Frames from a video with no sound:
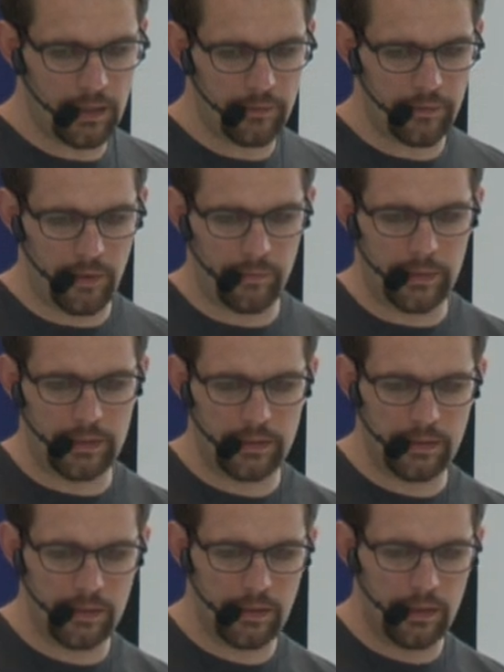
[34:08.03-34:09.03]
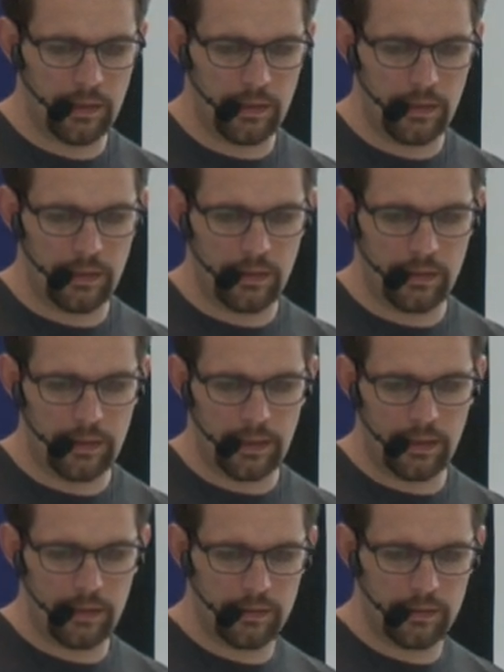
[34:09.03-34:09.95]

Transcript: from this data.